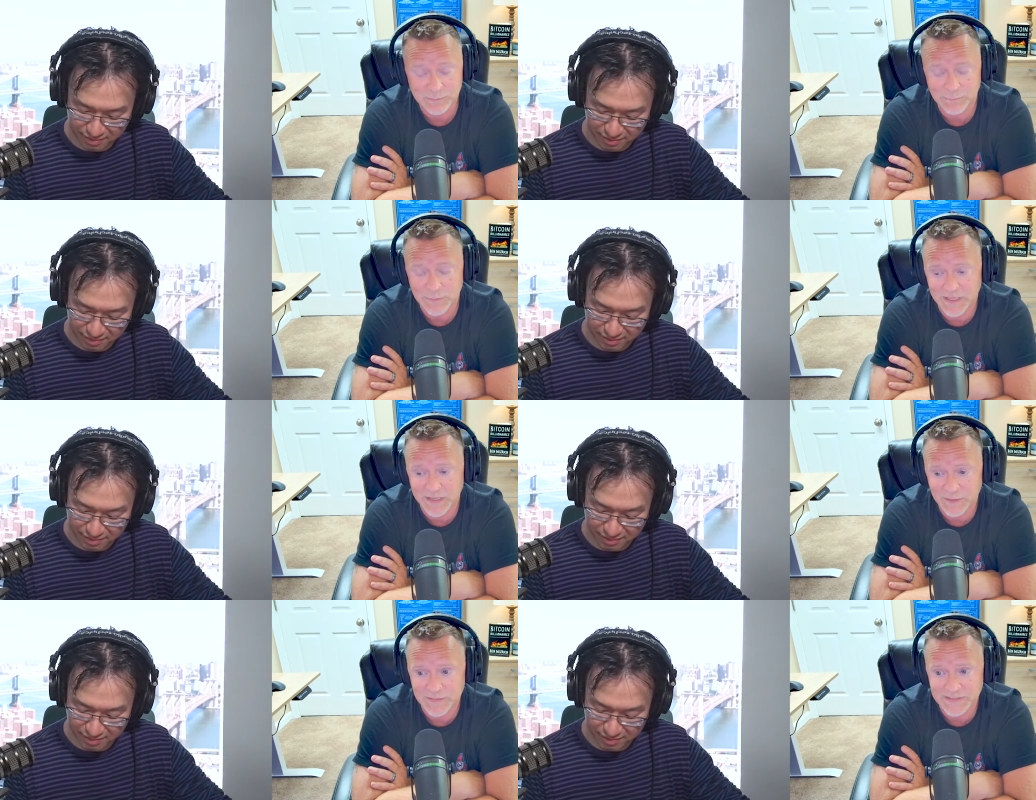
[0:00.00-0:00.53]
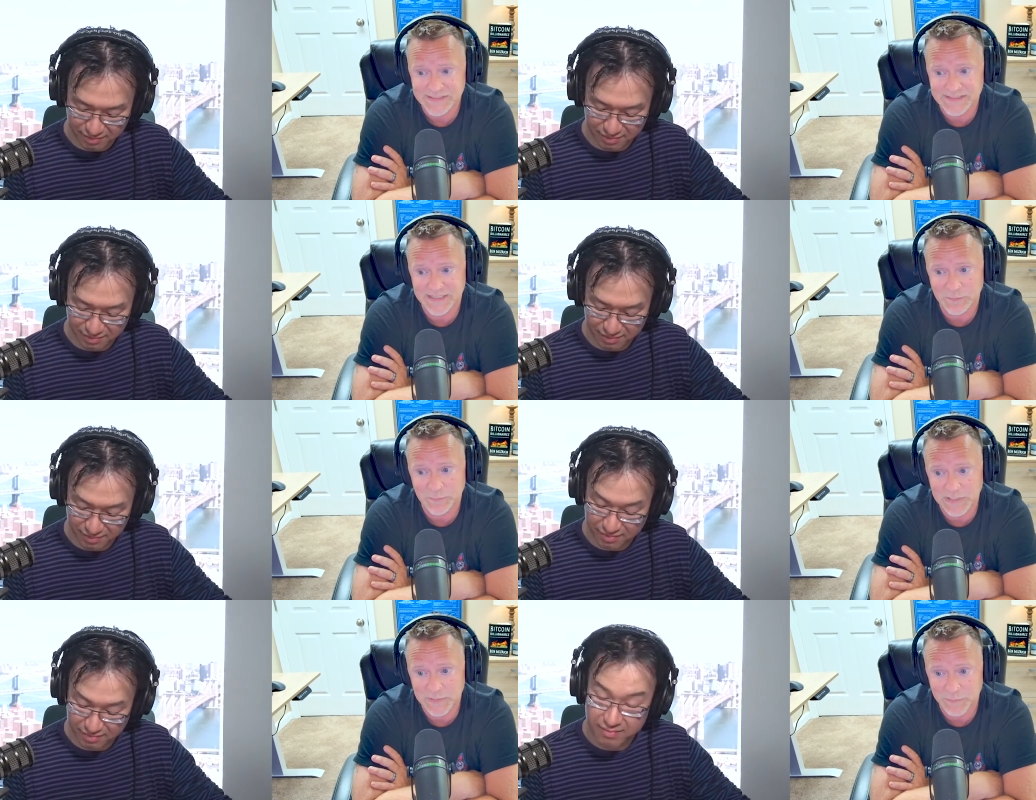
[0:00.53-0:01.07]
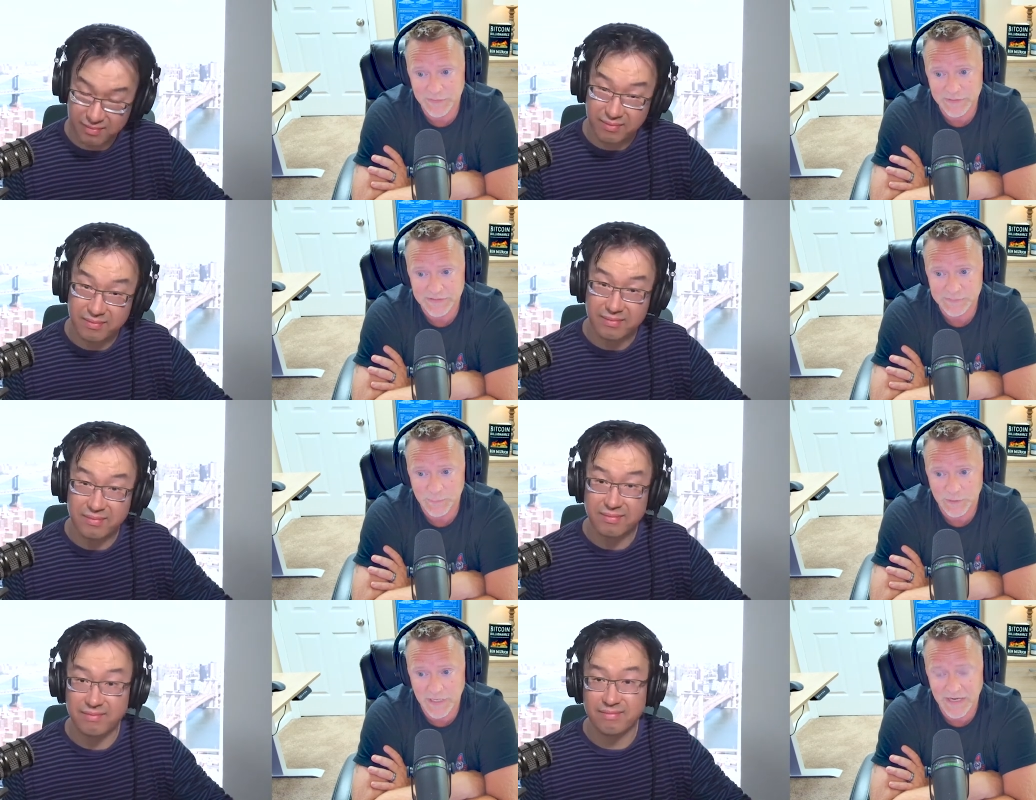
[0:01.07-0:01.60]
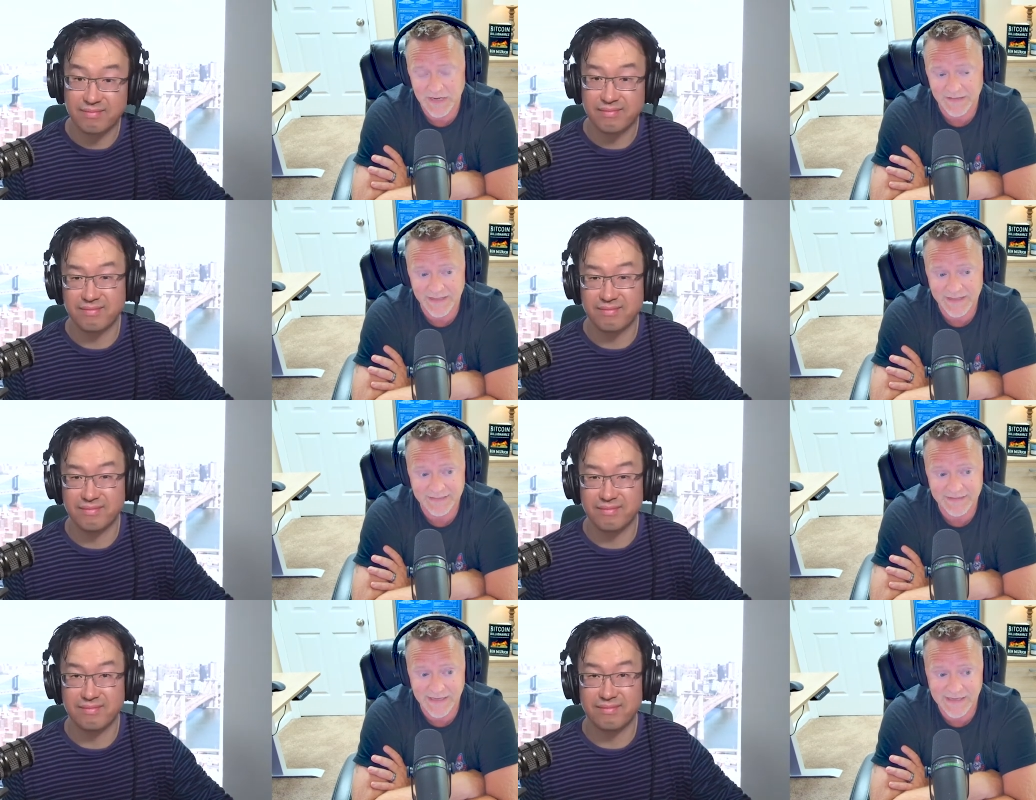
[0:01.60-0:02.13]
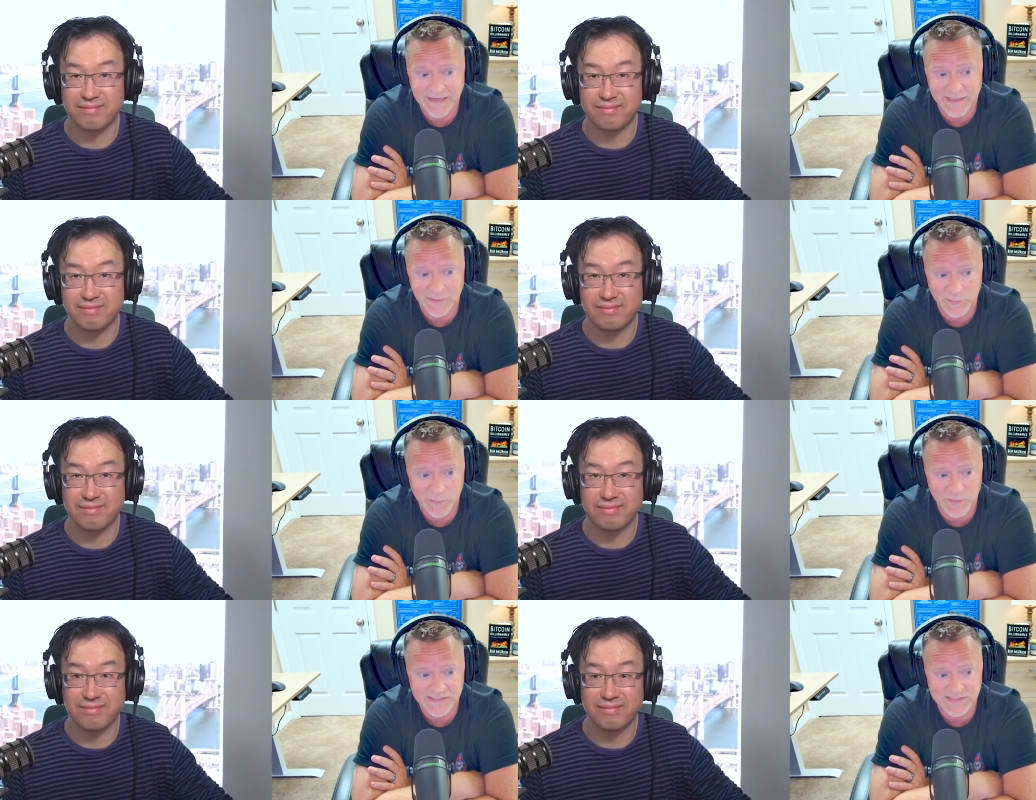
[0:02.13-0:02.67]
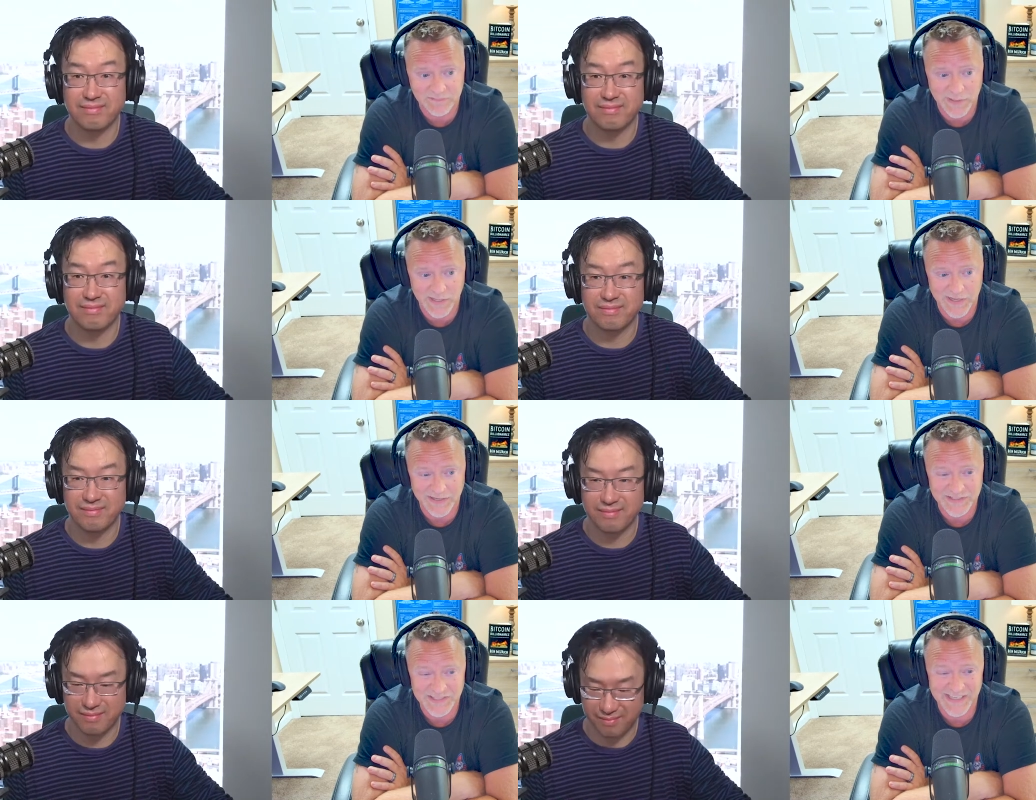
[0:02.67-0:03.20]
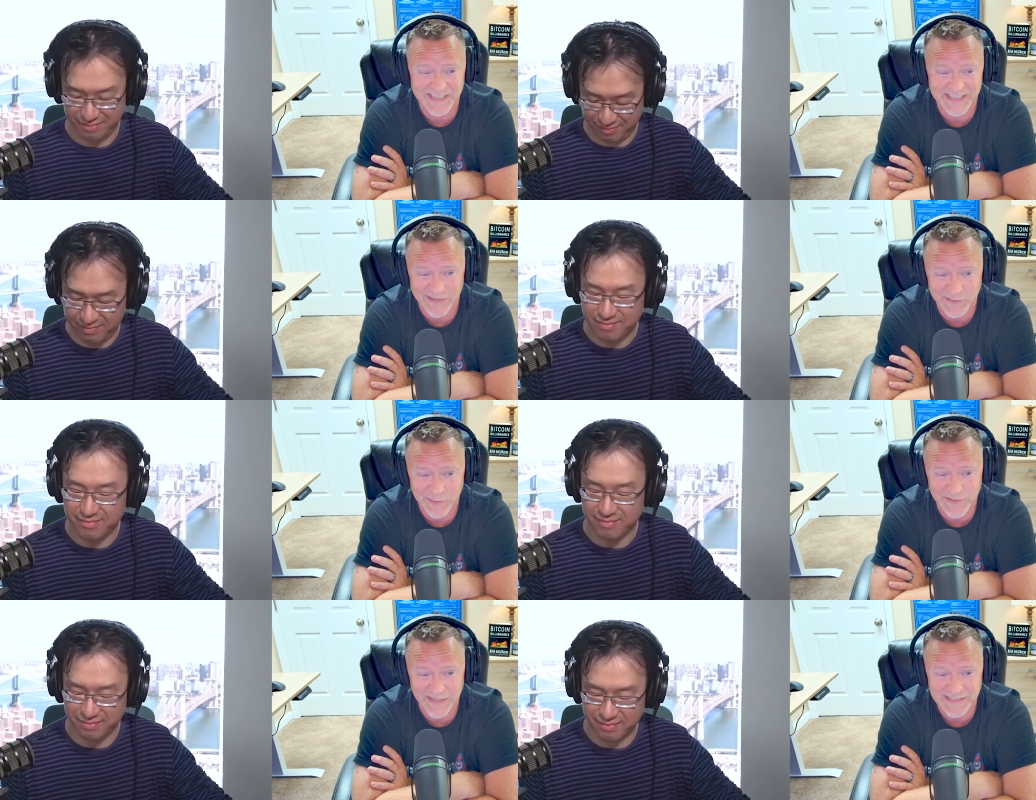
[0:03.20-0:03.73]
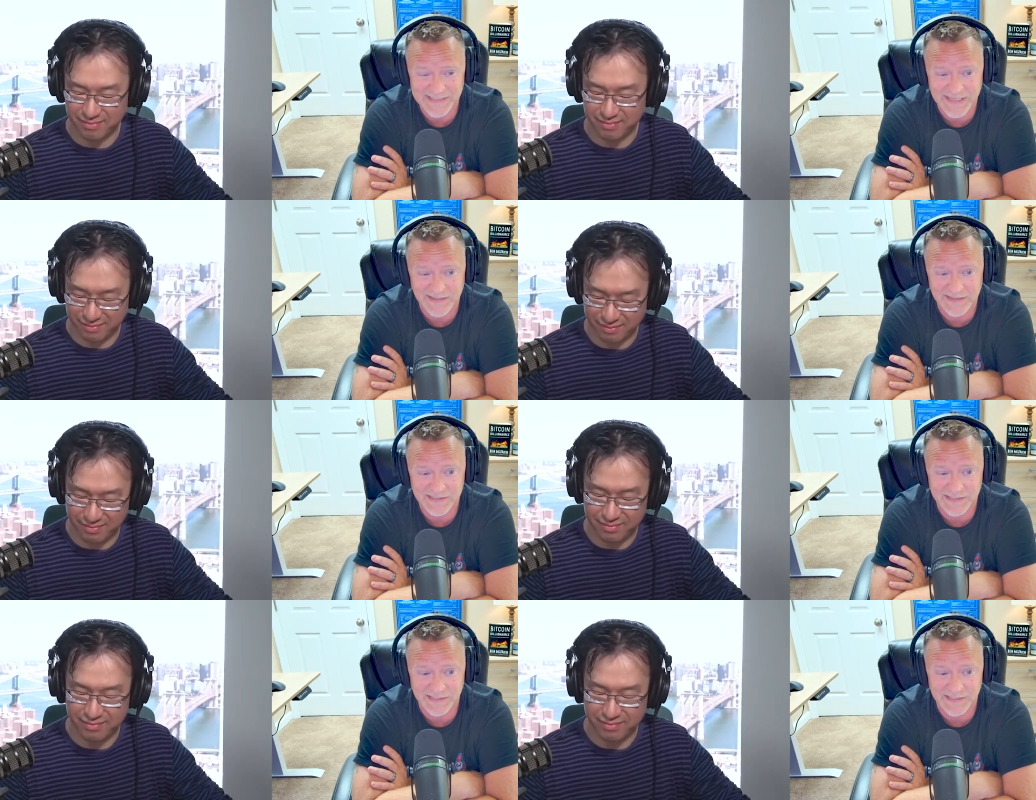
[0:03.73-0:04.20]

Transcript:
Speaker 1: what I always tell people is we're kind of like the AWS of blockchain, and I know that mm-hmm. sounds